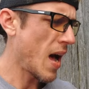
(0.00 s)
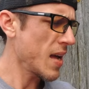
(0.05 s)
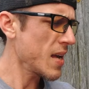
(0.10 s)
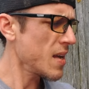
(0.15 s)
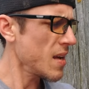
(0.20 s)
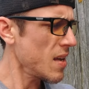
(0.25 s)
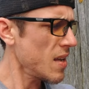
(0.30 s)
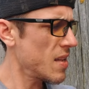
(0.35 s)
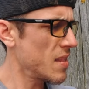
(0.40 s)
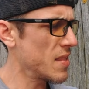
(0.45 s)
I
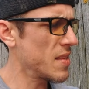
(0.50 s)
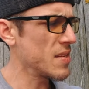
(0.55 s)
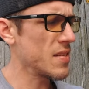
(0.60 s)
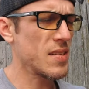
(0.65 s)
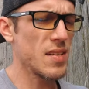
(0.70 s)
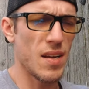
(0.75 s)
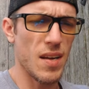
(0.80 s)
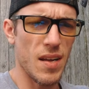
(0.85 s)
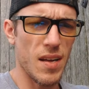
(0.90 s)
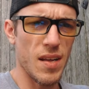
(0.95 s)
got
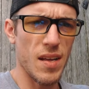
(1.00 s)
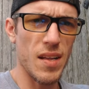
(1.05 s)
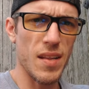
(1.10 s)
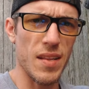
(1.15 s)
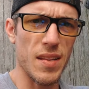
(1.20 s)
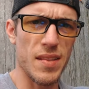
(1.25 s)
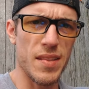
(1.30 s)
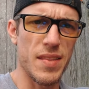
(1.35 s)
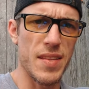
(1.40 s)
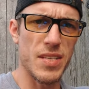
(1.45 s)
this
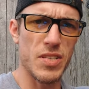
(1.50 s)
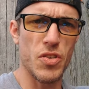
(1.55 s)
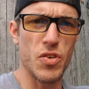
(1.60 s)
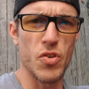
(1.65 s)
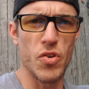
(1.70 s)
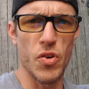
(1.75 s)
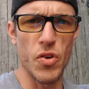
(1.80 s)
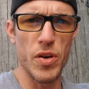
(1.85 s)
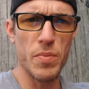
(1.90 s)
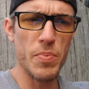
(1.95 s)
uh, this
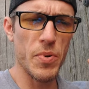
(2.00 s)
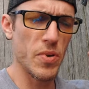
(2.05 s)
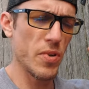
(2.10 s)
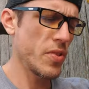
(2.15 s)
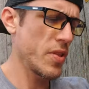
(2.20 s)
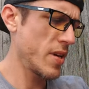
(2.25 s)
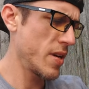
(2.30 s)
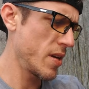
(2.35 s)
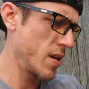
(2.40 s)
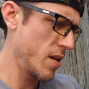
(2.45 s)

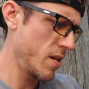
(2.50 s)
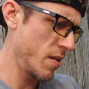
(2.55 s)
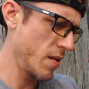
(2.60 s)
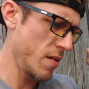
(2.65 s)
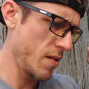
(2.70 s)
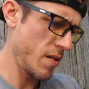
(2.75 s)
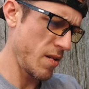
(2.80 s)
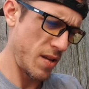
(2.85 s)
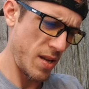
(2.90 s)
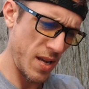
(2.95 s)
gripper thing
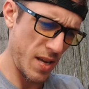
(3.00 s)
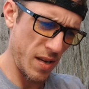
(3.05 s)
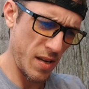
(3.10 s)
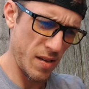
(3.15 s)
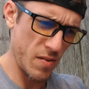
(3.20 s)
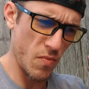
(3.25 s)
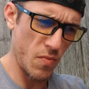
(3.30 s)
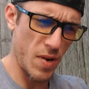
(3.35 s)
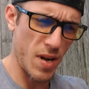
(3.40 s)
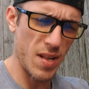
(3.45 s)
here,
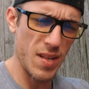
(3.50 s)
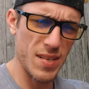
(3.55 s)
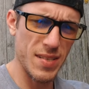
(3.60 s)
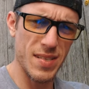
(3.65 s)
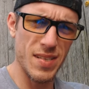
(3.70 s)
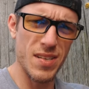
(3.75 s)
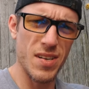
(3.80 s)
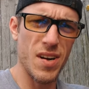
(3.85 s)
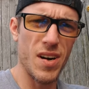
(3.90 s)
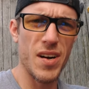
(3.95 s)
and while
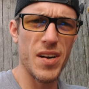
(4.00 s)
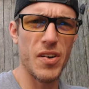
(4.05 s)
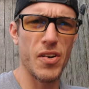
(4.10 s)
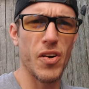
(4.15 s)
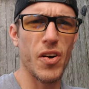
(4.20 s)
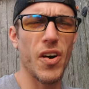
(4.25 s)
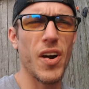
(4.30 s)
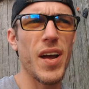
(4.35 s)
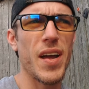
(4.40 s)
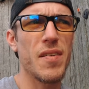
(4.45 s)
it's
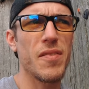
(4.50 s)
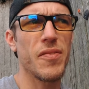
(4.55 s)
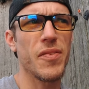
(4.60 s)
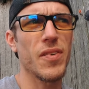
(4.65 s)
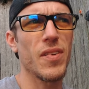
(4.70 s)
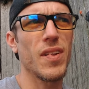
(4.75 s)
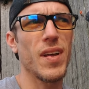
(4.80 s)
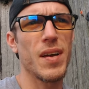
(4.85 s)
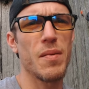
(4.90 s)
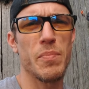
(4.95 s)
not great
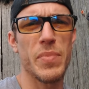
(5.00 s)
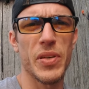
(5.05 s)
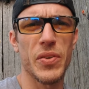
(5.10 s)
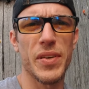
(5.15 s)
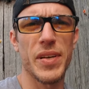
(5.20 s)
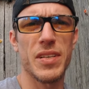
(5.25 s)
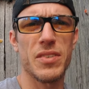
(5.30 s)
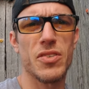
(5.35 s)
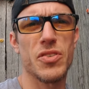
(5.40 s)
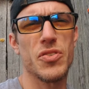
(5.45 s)
for like
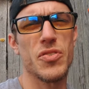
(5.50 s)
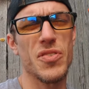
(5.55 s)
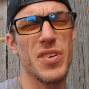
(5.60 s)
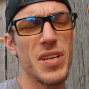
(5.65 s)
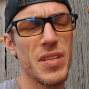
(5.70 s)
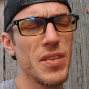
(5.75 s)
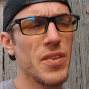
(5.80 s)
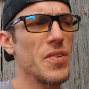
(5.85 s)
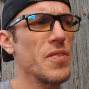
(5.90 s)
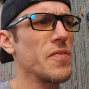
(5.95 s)
building
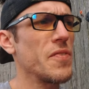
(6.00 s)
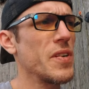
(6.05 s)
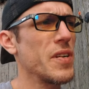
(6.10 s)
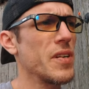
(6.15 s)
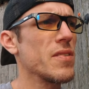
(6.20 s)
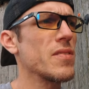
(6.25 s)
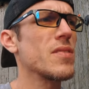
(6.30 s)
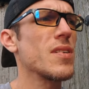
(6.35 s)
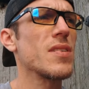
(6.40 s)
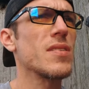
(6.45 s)
strength in your
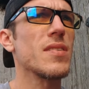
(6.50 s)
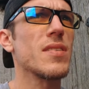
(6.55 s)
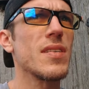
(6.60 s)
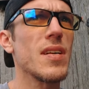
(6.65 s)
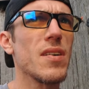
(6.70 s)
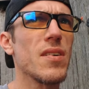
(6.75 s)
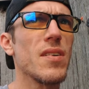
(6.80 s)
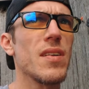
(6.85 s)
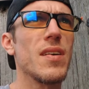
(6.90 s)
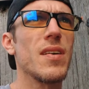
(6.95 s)
fingers
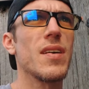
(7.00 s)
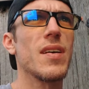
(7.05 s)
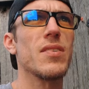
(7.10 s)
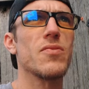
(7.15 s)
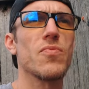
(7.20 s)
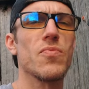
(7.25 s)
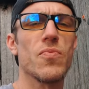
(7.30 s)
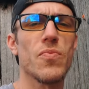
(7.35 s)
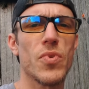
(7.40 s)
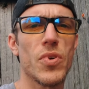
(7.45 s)
necessarily,
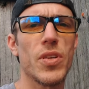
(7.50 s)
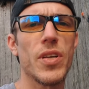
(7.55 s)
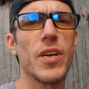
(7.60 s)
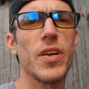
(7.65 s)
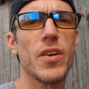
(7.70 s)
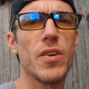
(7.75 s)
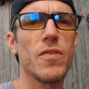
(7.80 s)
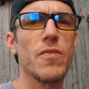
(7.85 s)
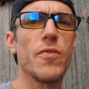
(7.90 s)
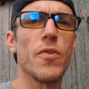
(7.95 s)
it's really
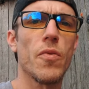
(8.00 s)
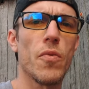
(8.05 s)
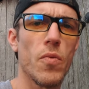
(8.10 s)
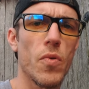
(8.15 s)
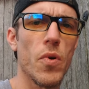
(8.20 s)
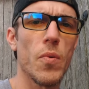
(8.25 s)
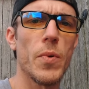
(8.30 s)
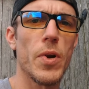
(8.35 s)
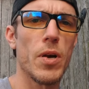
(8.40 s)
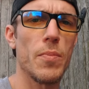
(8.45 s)
good for
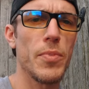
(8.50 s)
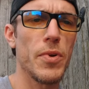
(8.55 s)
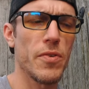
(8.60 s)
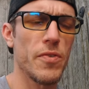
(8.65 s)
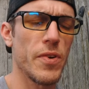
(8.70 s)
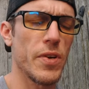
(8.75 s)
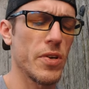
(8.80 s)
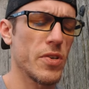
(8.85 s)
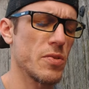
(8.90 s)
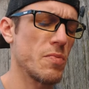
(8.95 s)
warming up
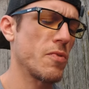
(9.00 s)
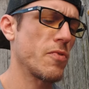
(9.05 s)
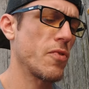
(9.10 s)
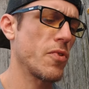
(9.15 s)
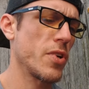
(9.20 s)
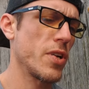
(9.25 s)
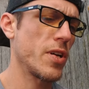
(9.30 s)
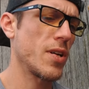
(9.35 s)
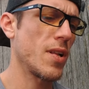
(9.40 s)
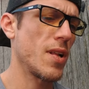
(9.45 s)
your fingers
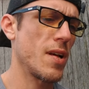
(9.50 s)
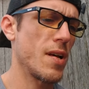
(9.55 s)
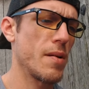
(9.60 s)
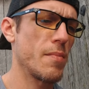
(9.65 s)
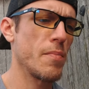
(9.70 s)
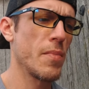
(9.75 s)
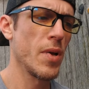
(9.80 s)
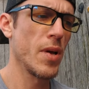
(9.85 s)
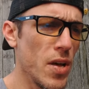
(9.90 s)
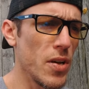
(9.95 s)
before you
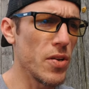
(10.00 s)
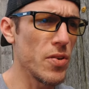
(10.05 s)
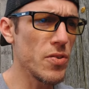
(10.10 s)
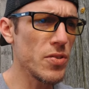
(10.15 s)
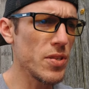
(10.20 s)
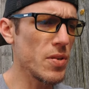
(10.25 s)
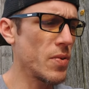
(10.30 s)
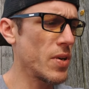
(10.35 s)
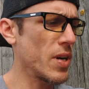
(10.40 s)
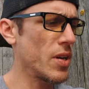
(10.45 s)
climb.
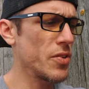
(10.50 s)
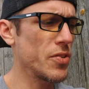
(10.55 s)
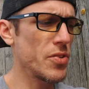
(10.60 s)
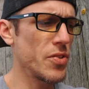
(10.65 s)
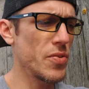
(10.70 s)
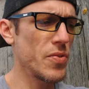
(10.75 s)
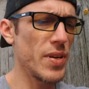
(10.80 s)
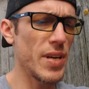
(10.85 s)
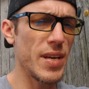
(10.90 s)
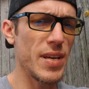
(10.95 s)
Usually what I'll
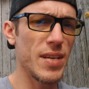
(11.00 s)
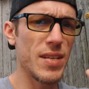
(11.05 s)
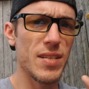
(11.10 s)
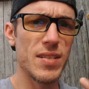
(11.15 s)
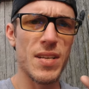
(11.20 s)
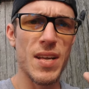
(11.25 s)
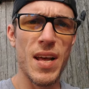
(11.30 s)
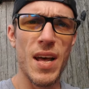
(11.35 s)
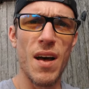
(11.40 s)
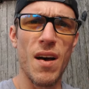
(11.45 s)
do
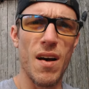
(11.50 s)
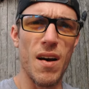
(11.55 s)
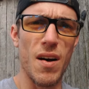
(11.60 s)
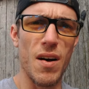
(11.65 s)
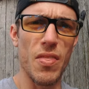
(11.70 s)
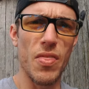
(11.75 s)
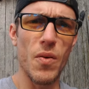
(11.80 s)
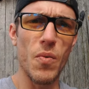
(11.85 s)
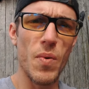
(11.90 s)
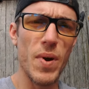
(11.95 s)
is
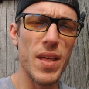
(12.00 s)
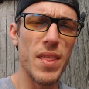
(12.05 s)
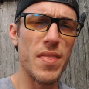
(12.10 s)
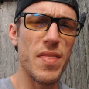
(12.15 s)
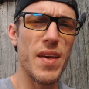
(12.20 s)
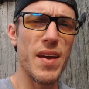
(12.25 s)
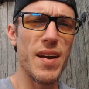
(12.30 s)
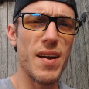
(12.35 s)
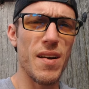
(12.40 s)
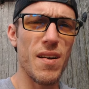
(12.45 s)
on the way
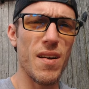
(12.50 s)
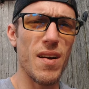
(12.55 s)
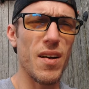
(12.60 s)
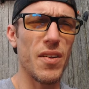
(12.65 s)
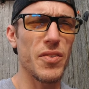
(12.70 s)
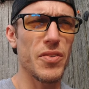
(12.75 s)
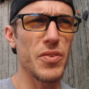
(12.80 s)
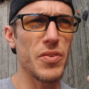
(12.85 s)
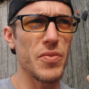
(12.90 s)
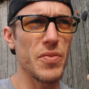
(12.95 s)
there,
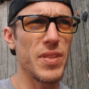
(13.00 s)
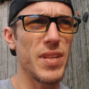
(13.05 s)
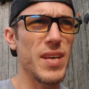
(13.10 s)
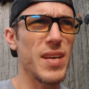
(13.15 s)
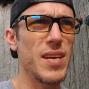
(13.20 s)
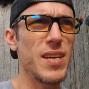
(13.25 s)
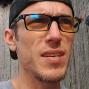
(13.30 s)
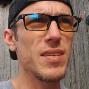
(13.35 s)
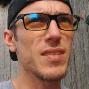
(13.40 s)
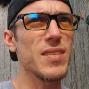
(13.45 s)
I'll do
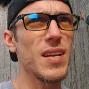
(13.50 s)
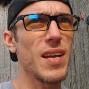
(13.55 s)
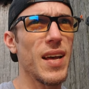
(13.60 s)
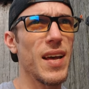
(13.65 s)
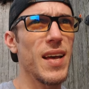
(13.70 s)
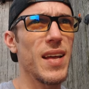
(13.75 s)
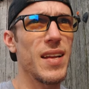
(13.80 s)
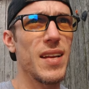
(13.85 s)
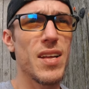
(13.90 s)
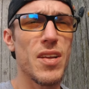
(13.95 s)
these,
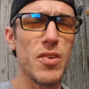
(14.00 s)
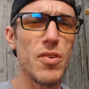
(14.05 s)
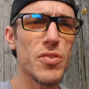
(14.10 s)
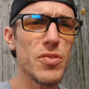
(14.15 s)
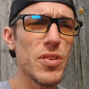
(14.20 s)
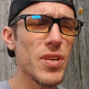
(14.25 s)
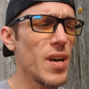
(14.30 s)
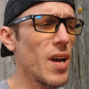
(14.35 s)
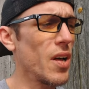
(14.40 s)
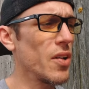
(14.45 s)
and
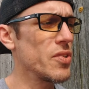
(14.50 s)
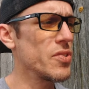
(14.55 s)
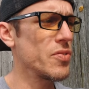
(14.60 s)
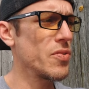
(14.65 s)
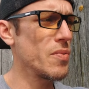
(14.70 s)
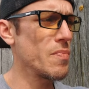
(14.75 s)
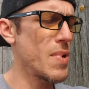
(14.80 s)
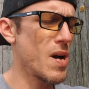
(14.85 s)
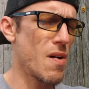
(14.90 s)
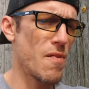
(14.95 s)
usually I'll
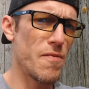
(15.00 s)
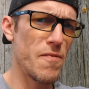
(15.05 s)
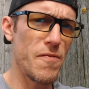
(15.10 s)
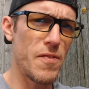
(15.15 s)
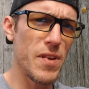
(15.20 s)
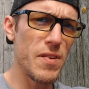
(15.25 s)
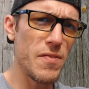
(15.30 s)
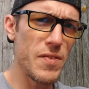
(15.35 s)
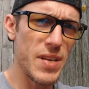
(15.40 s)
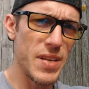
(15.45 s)
do about
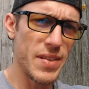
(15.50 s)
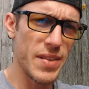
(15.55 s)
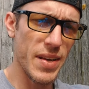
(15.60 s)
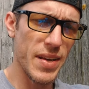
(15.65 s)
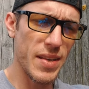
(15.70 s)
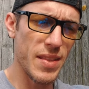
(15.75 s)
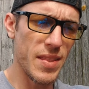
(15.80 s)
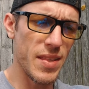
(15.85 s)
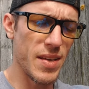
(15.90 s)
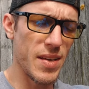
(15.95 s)
50
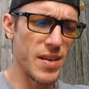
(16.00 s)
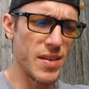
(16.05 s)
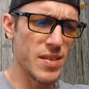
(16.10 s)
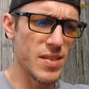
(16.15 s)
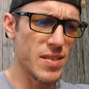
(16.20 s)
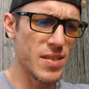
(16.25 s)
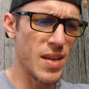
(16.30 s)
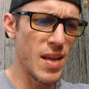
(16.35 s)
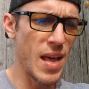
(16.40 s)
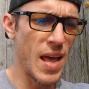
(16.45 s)
like
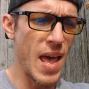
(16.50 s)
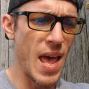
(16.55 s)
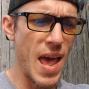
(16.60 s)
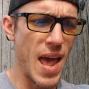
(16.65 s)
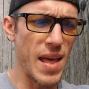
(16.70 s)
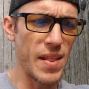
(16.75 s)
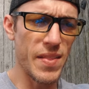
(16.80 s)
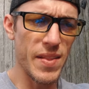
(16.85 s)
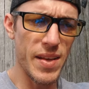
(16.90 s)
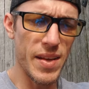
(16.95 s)
this,
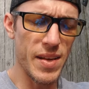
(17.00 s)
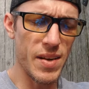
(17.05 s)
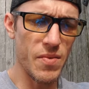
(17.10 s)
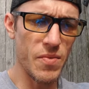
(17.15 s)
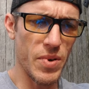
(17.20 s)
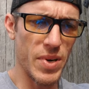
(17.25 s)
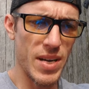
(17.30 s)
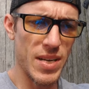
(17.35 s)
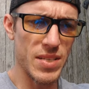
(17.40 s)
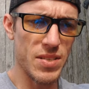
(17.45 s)
and
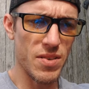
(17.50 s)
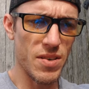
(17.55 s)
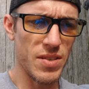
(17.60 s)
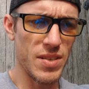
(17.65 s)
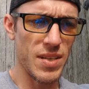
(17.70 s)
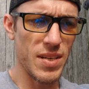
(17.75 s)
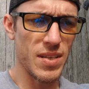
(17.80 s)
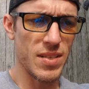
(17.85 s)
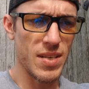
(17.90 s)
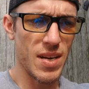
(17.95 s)
then when I
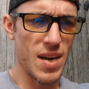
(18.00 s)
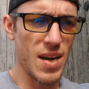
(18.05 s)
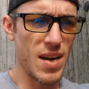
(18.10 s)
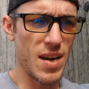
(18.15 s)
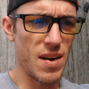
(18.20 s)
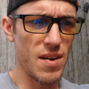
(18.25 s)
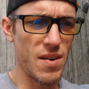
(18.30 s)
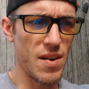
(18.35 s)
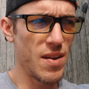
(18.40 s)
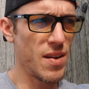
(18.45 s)
start to get
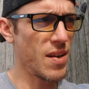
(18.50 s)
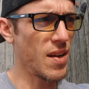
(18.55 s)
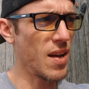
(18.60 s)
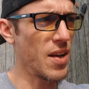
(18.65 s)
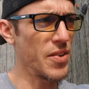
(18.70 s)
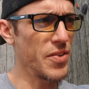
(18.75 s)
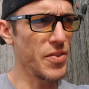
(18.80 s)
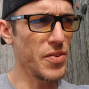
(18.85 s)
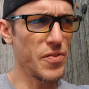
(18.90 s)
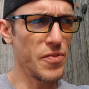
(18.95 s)
tired,
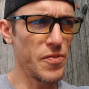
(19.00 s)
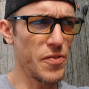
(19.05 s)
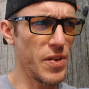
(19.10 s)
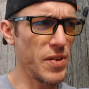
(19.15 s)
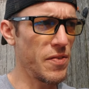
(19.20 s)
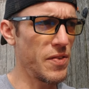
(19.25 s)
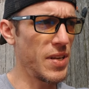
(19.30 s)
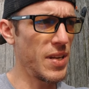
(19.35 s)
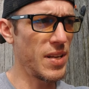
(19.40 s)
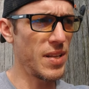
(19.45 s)
I'll do
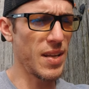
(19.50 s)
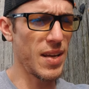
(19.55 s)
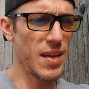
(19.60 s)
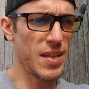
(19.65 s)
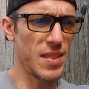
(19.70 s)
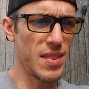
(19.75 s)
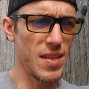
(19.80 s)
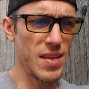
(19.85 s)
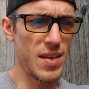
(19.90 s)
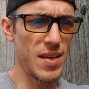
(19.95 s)
50
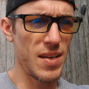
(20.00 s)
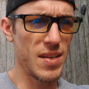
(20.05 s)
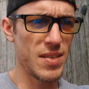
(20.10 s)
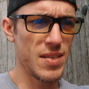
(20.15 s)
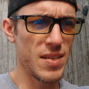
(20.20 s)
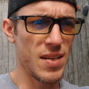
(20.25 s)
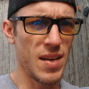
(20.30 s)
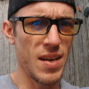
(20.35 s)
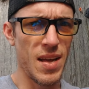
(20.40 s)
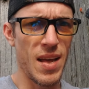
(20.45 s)
like
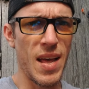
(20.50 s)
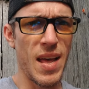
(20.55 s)
this,